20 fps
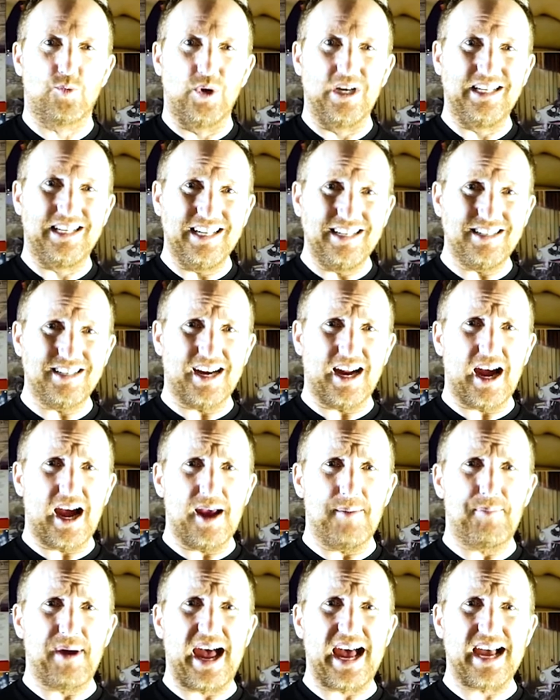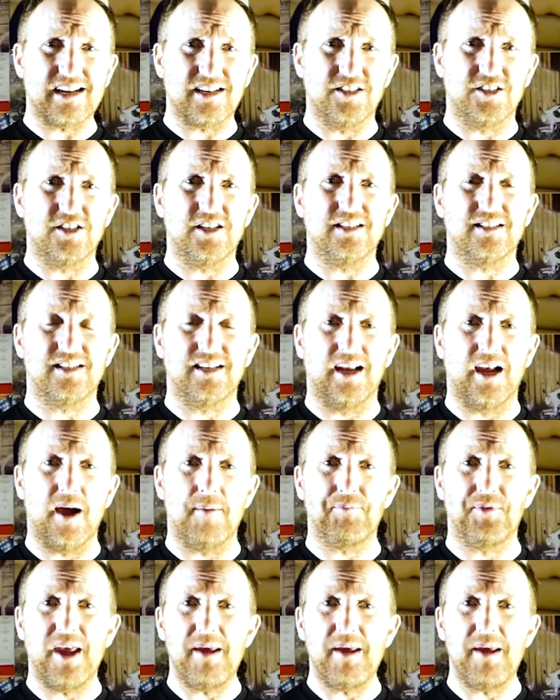when DJI packaged this thing up,